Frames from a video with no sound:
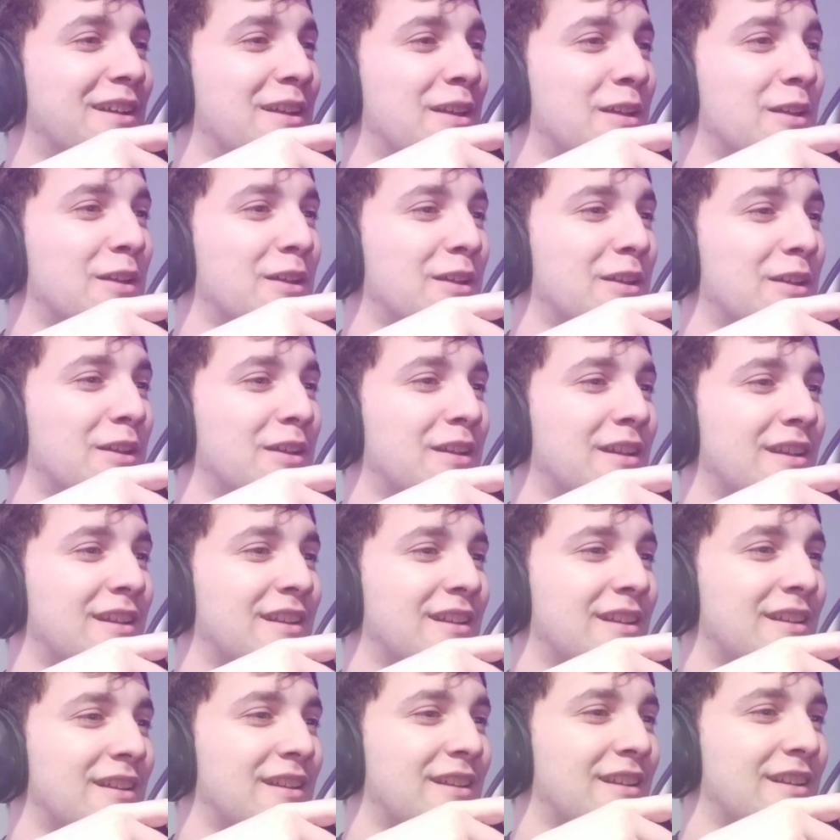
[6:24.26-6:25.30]
Get to Del
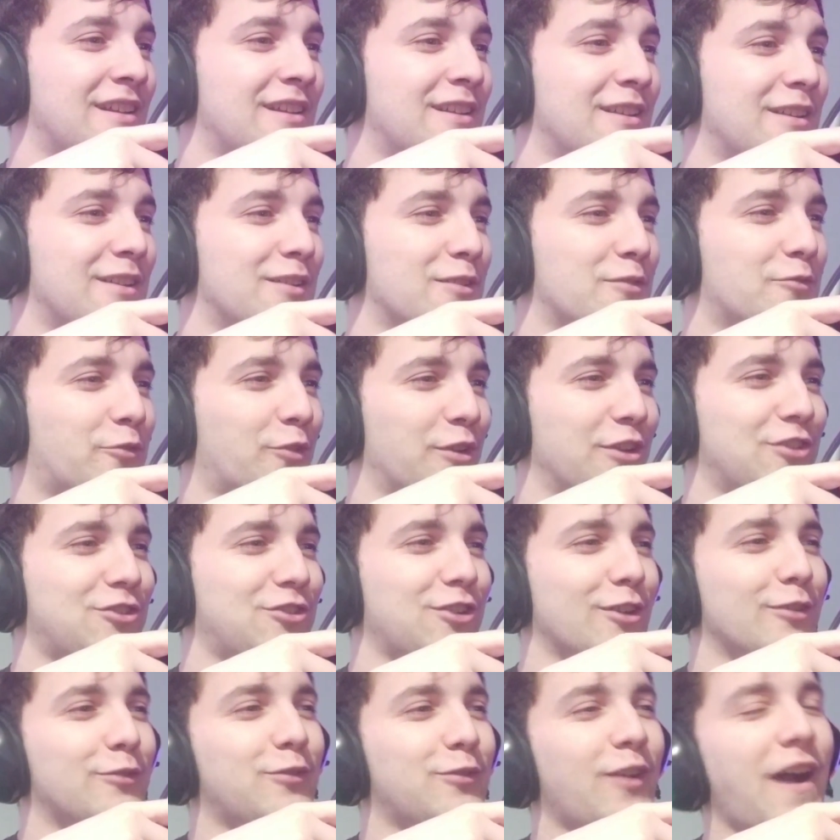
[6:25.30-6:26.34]
Taco! They free
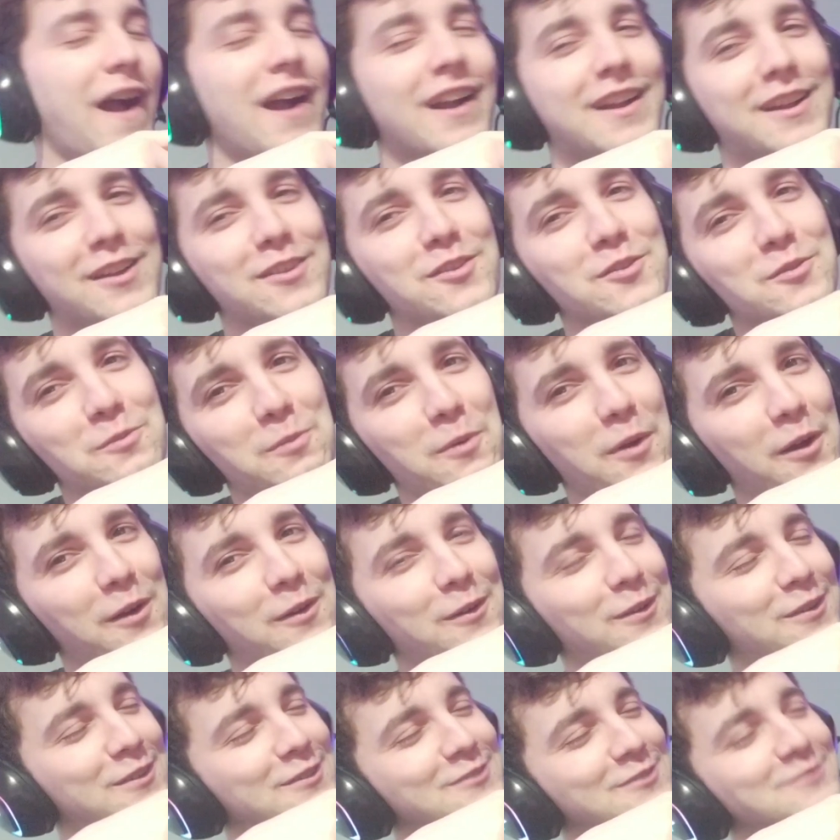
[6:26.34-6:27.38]
shavakadu, bro.
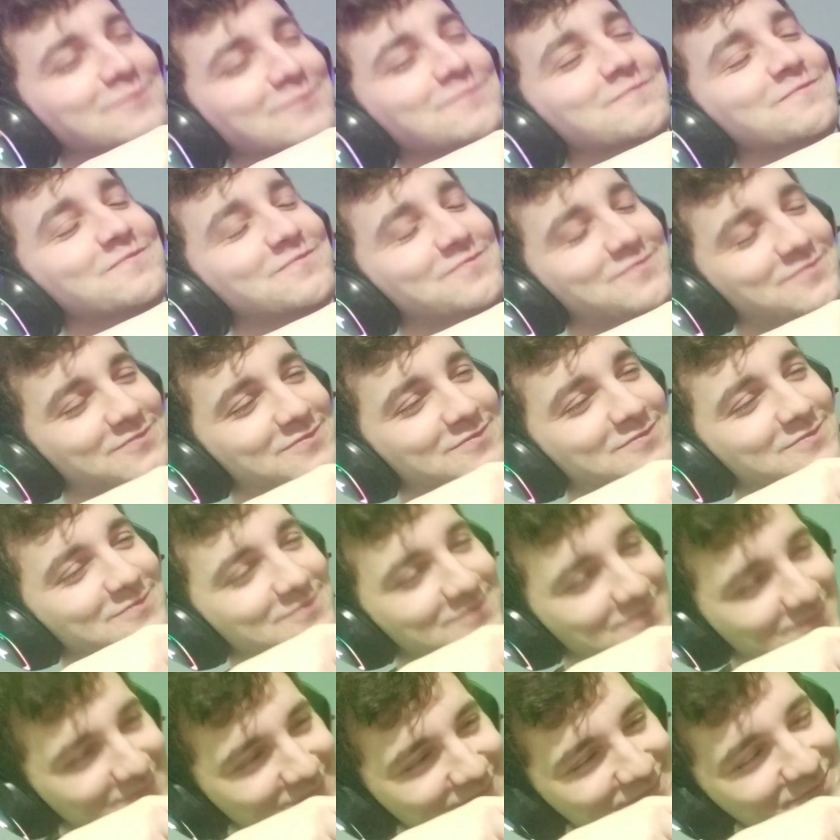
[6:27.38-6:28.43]
Free,
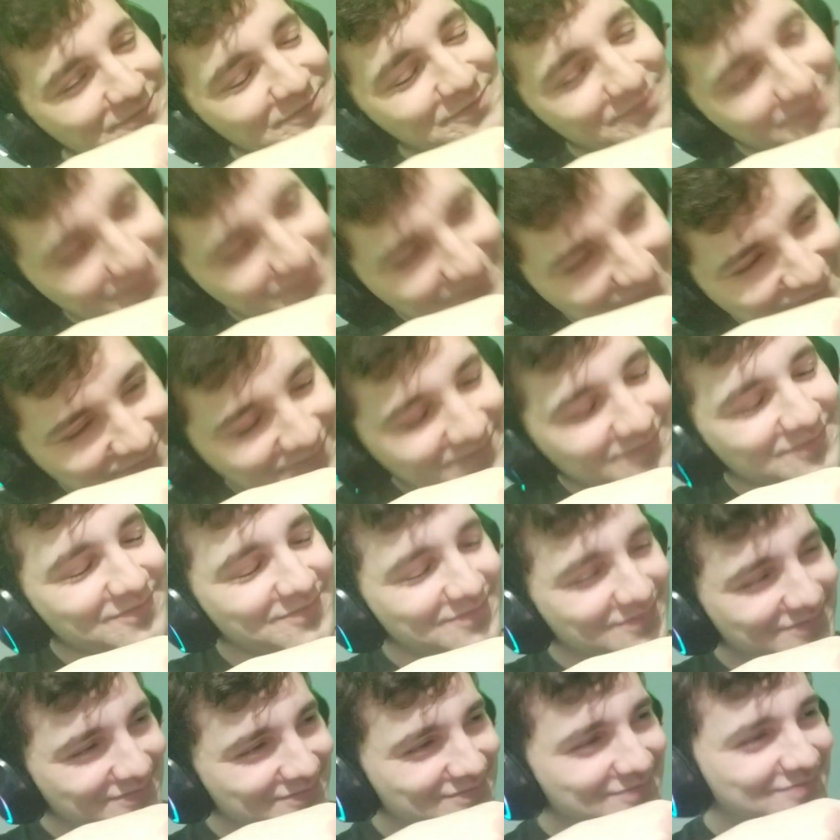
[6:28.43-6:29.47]
free, free
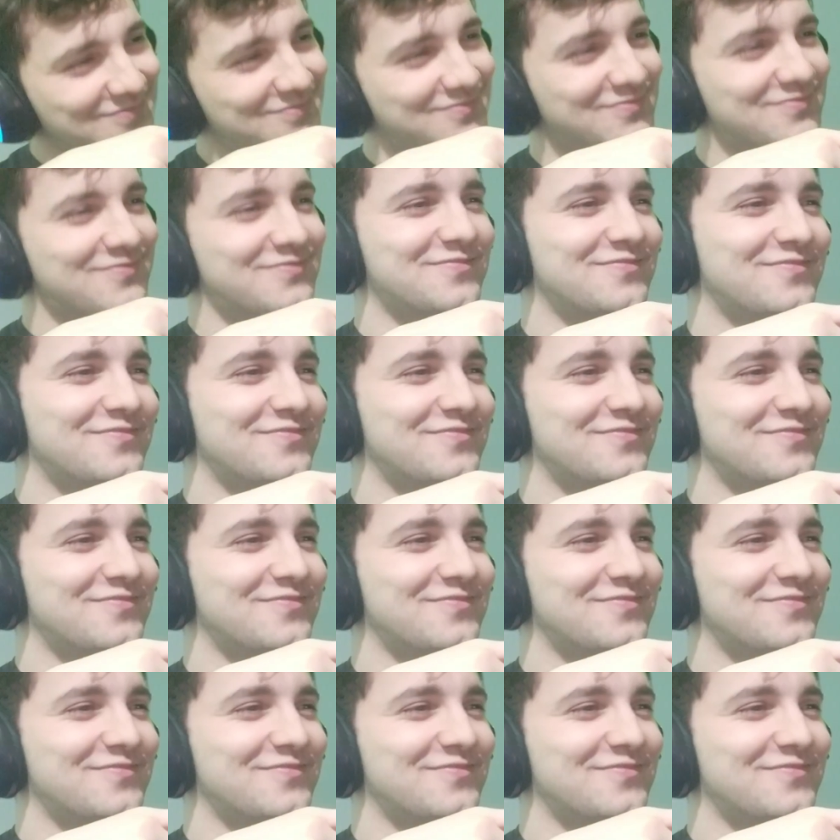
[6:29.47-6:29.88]
shavakadu!